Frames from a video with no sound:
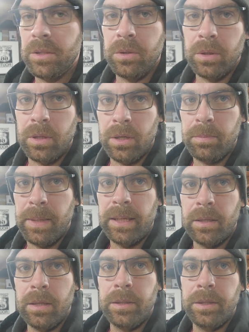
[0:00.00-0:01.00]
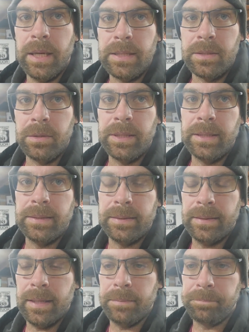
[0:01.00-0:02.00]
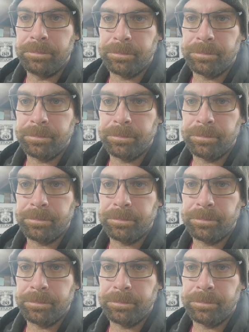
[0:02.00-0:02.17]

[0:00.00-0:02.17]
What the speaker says: door card back on. You guys don't need to see that.